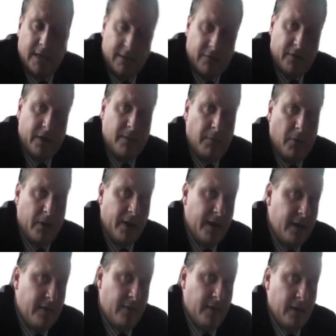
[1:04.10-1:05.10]
endeavouring upon
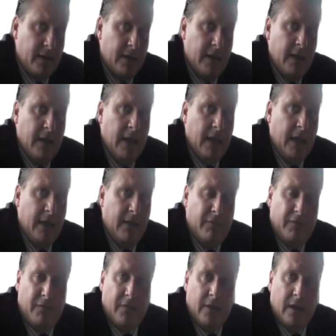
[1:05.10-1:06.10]
anything
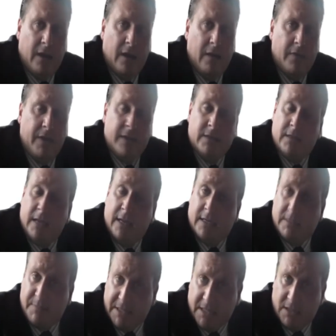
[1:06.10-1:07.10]
if
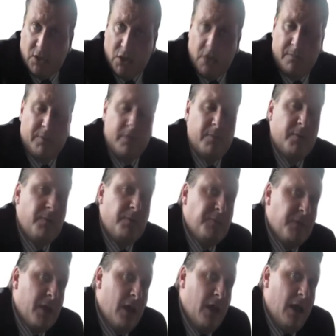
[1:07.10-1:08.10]
it's misinterpretable
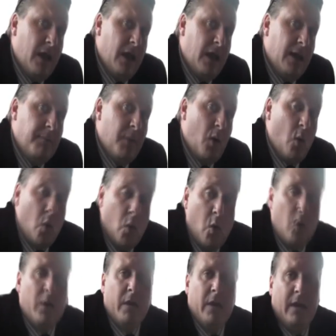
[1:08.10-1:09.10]

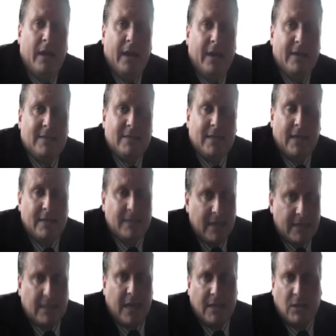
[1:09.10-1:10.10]
or it
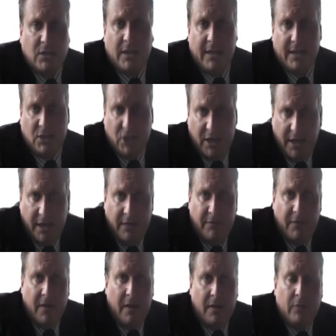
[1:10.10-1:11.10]
doesn't actually
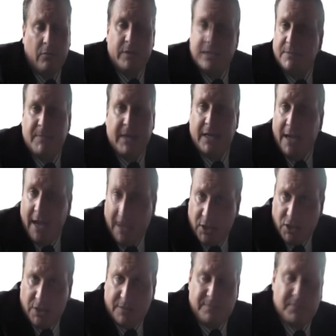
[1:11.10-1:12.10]
achieve the risk
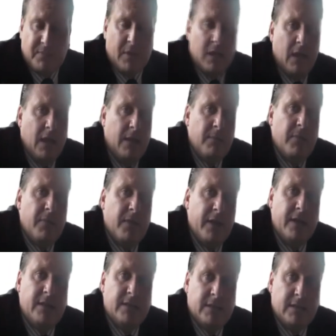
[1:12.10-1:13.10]
mitigation
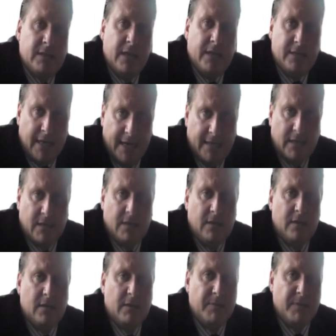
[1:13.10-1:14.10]
that it's intended
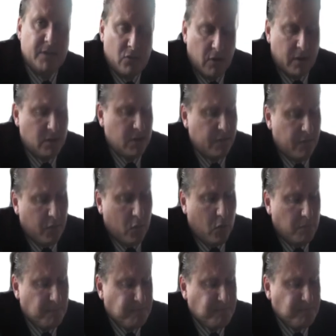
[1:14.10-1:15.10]
to be structured
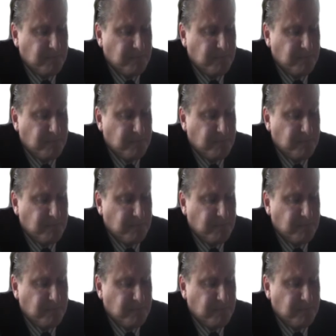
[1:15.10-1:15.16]
for.